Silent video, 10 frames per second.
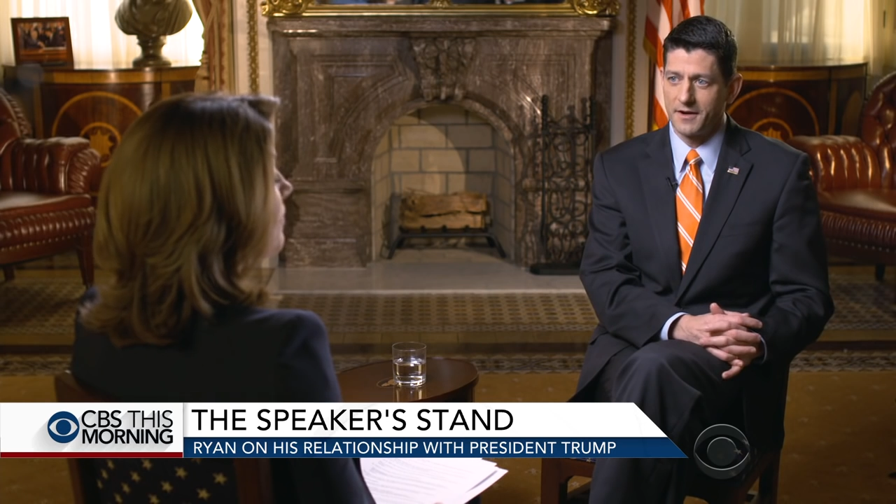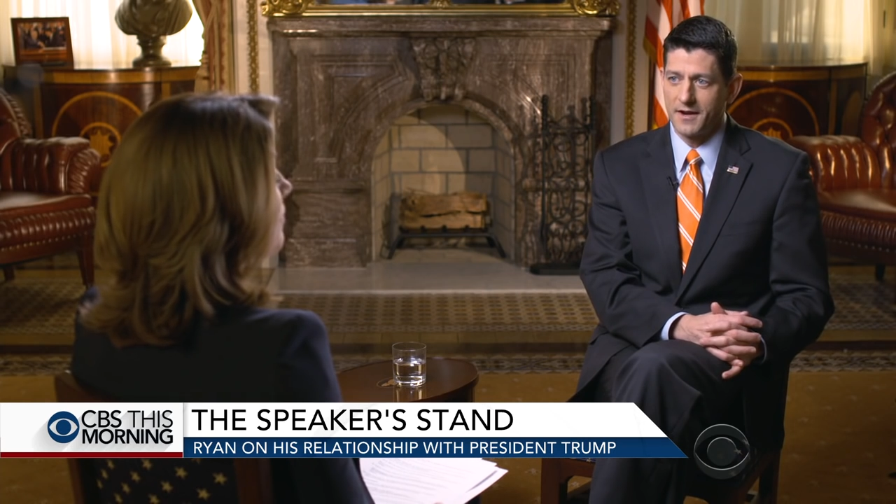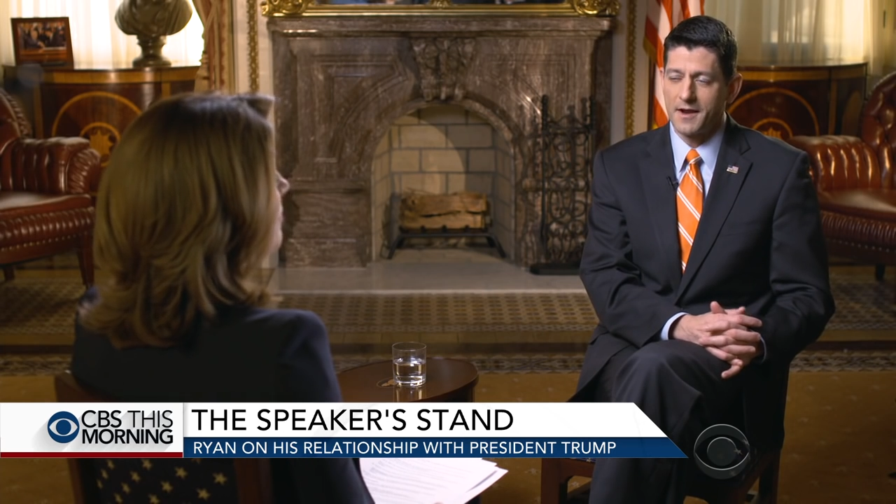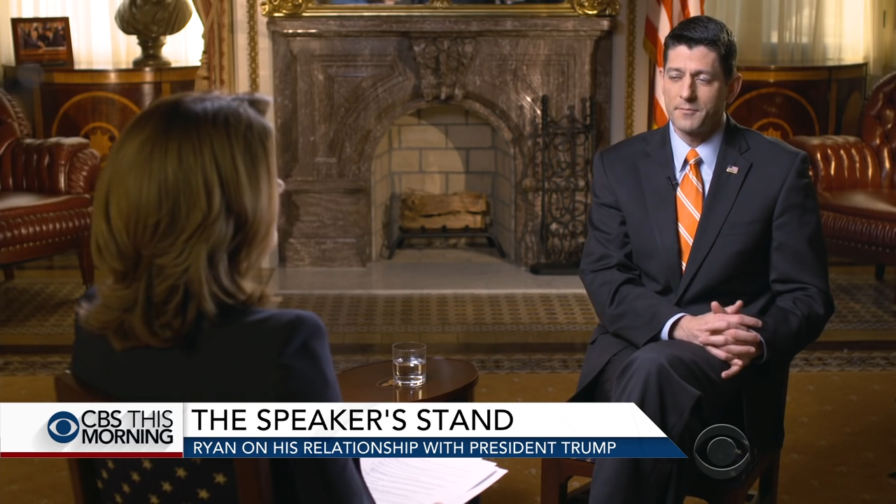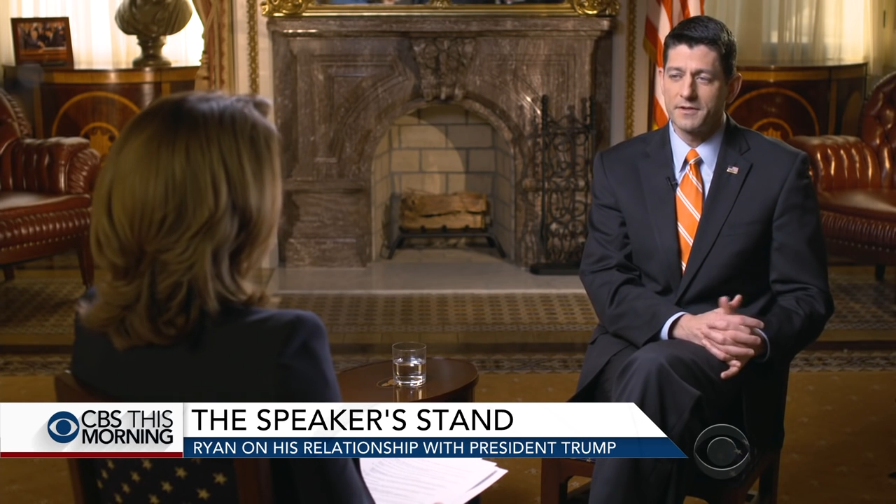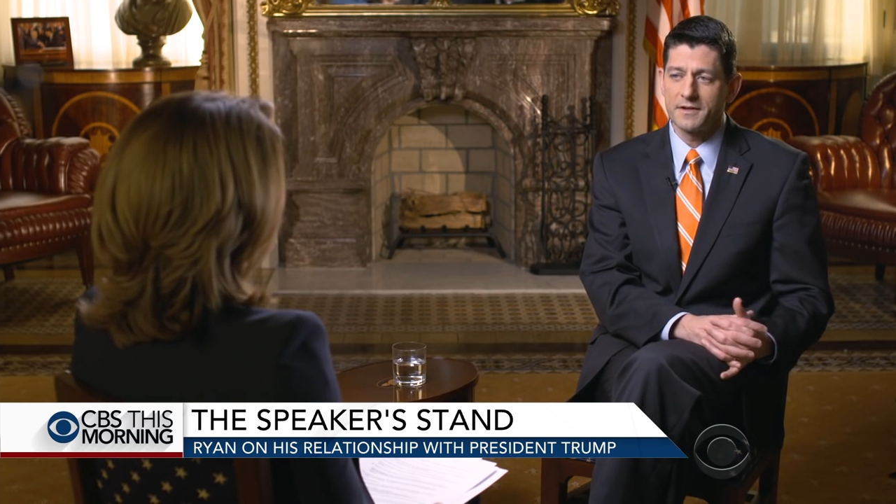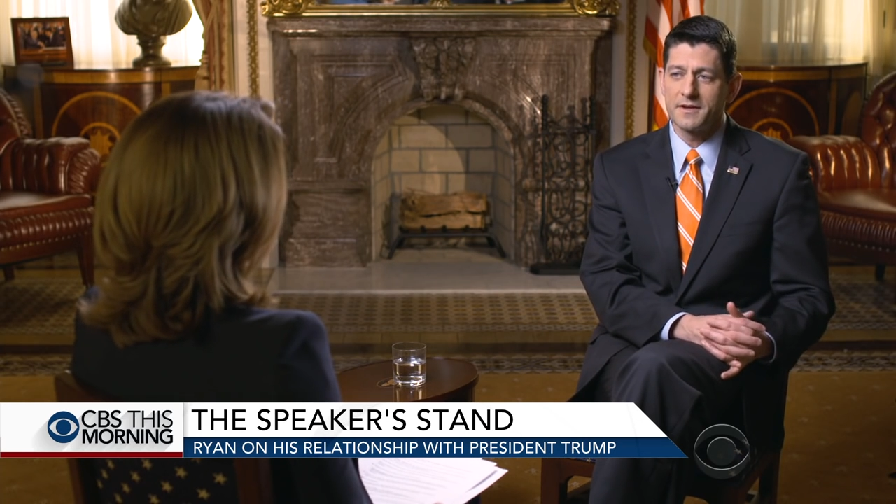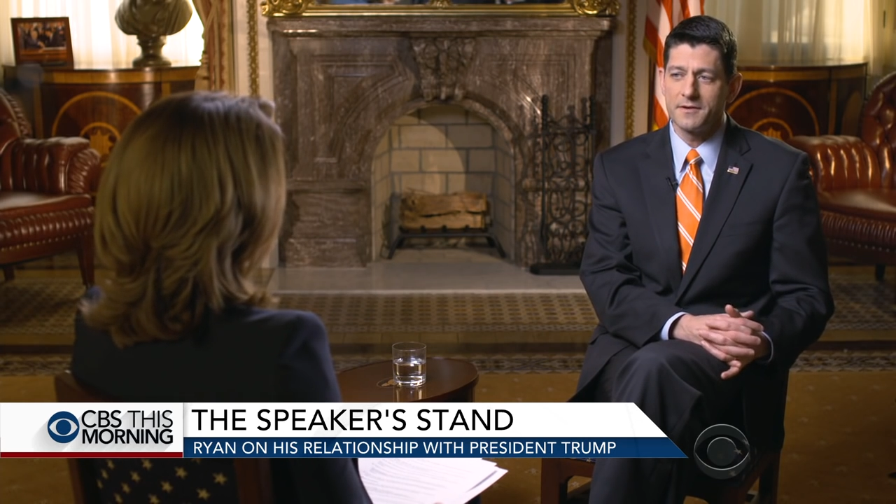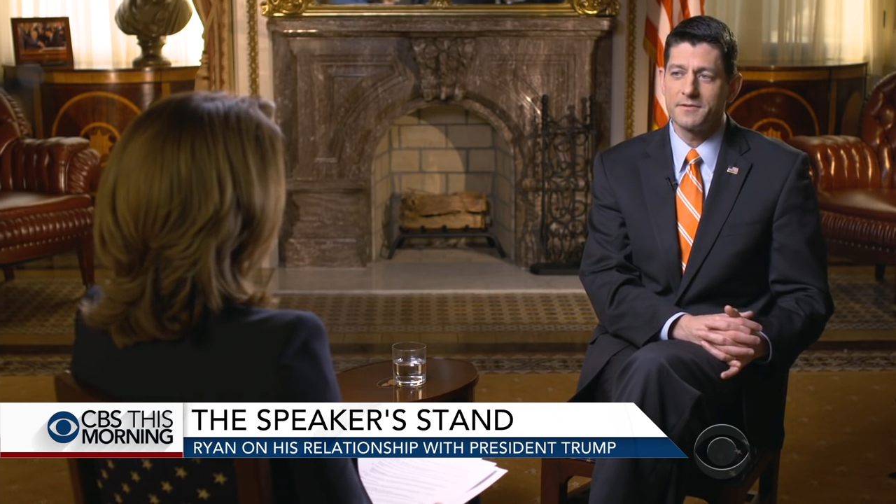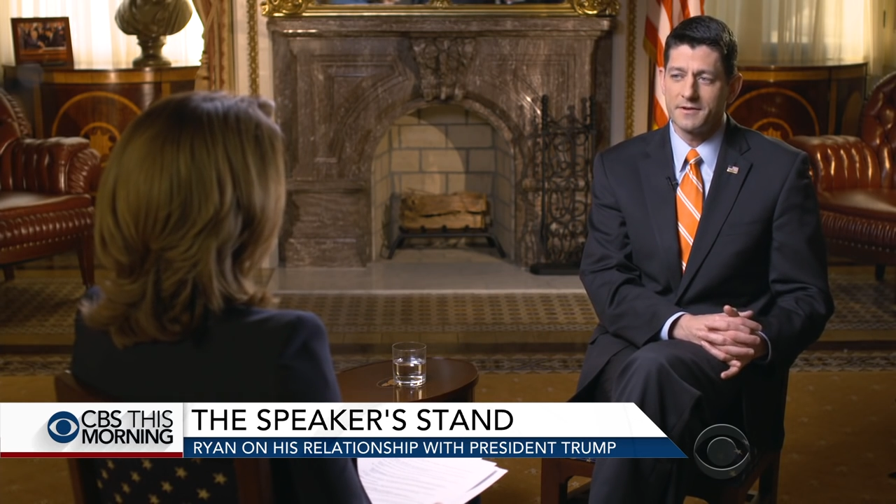and I believe
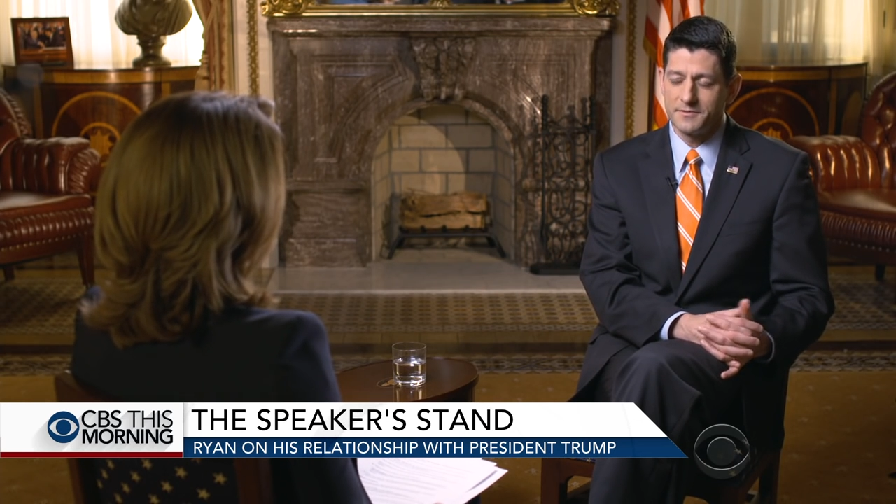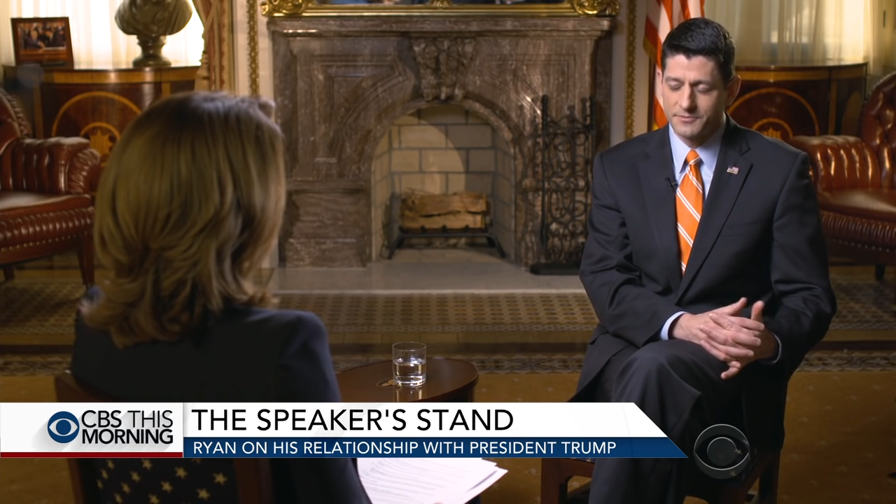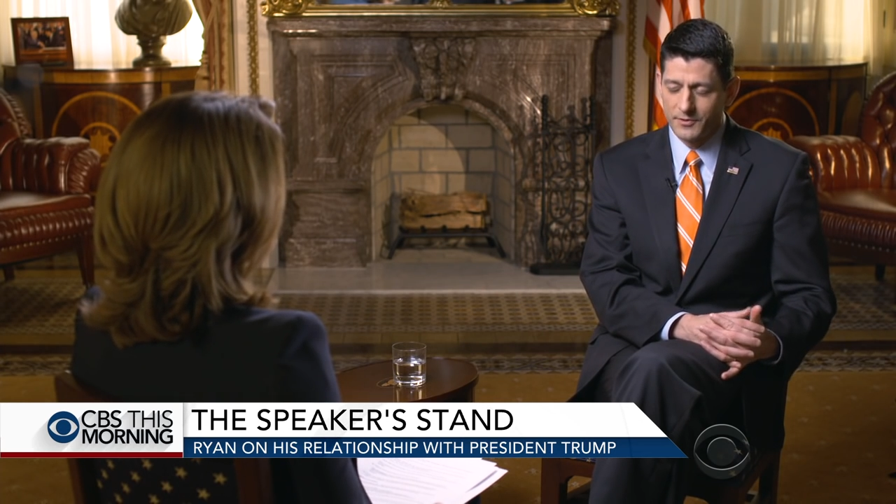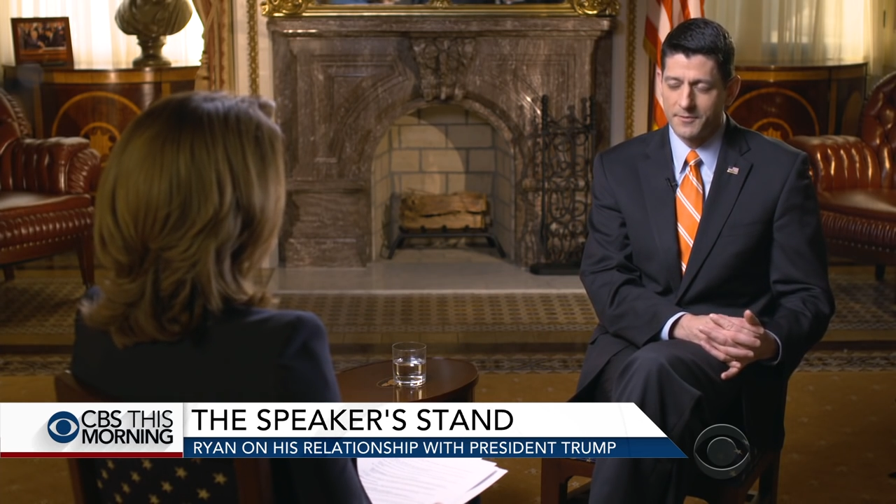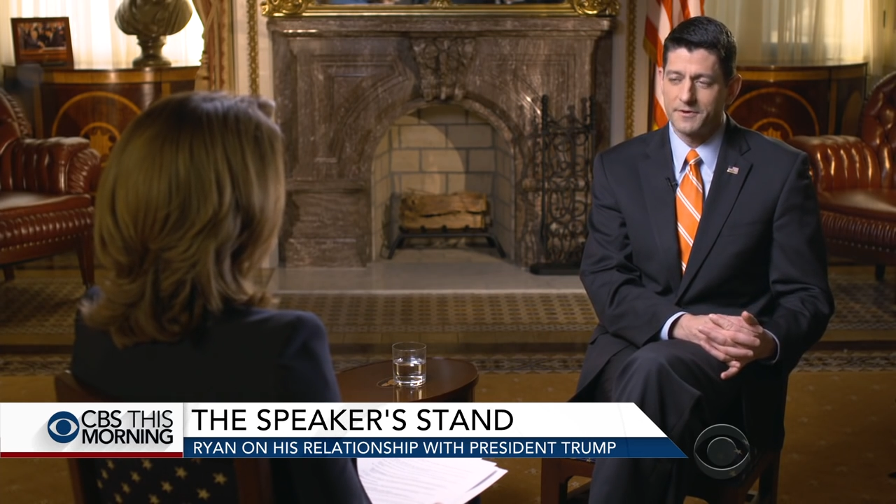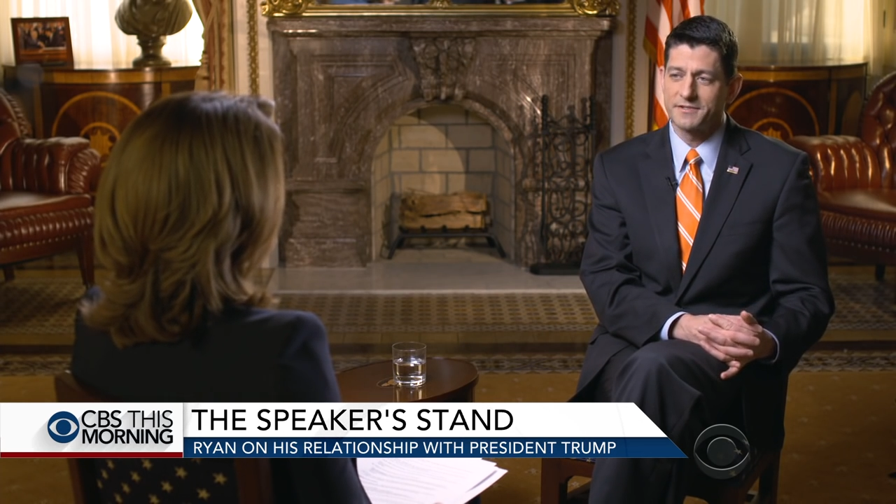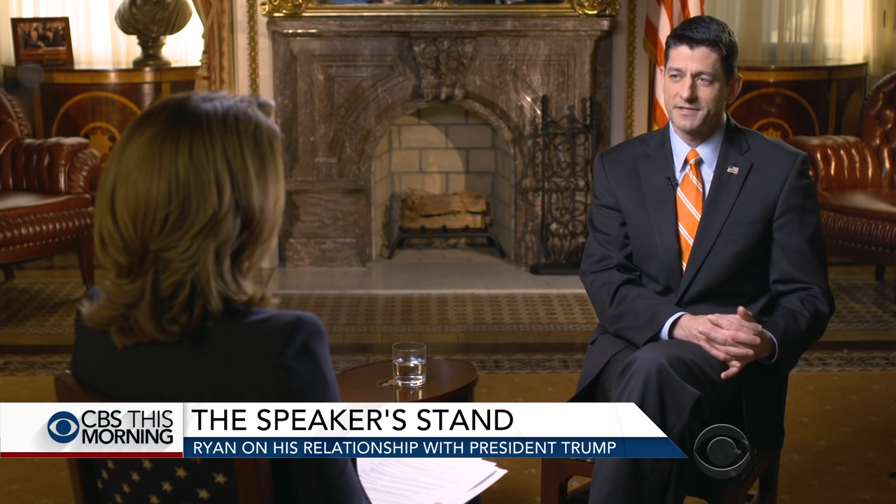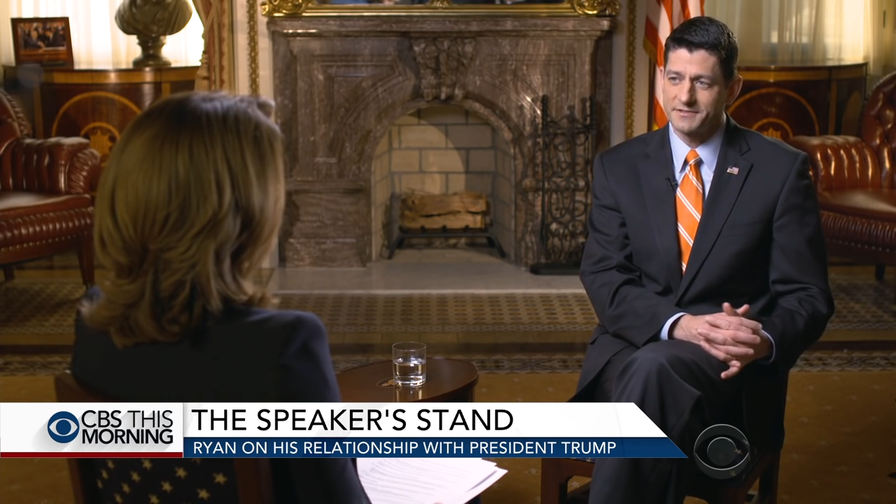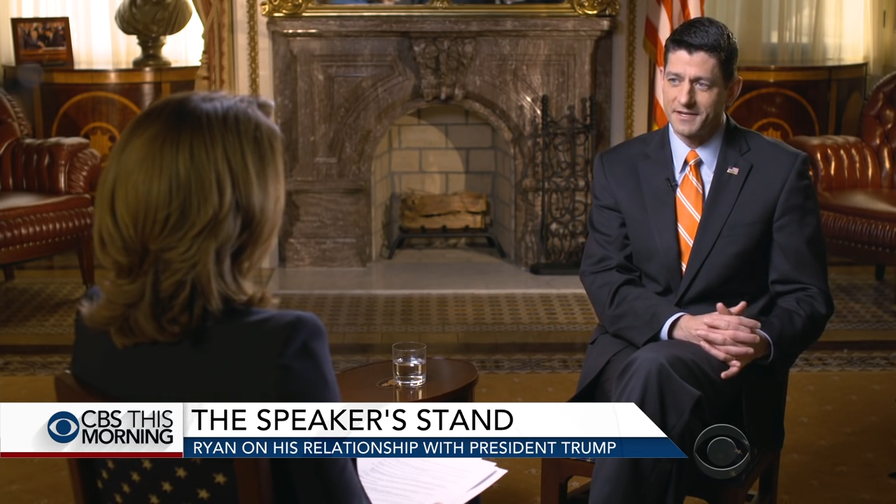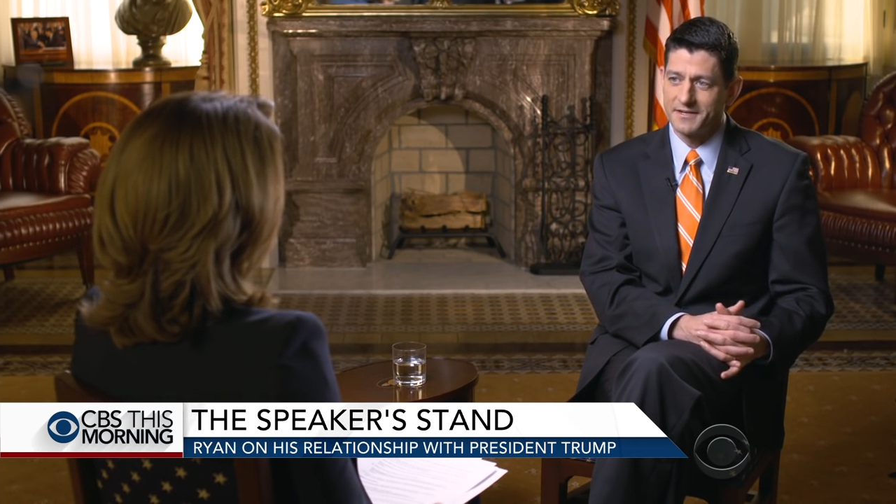he, he was right when he
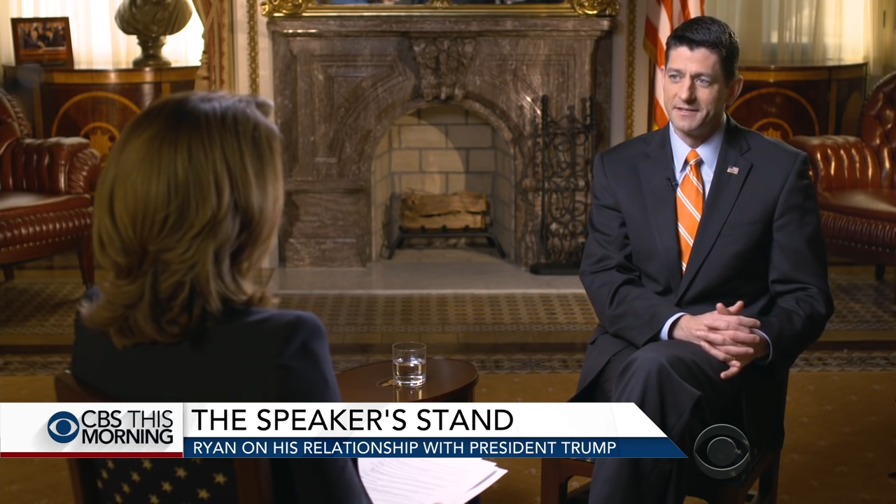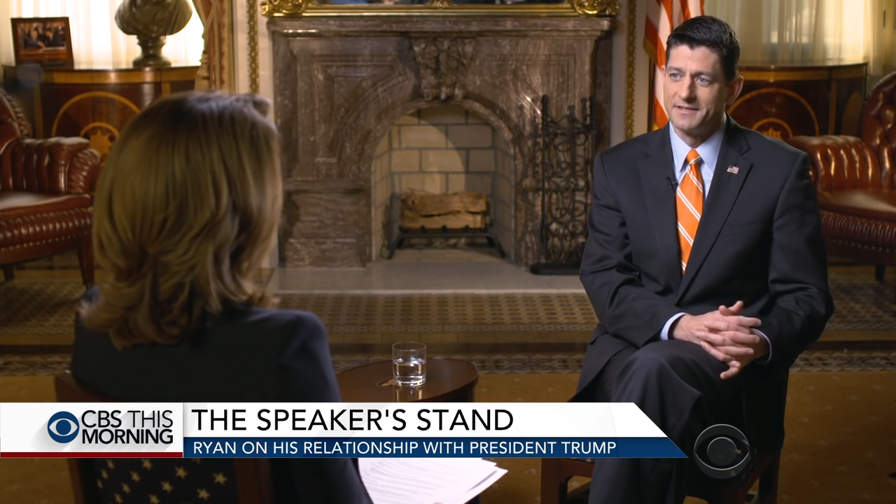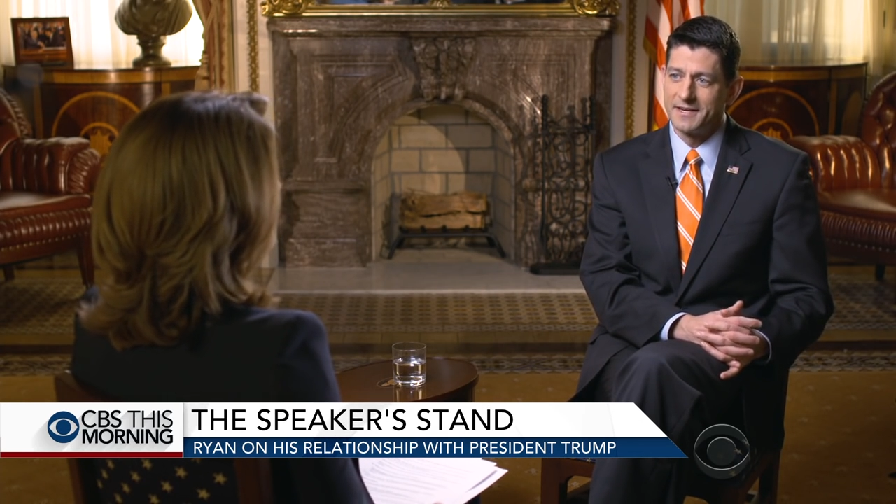says that.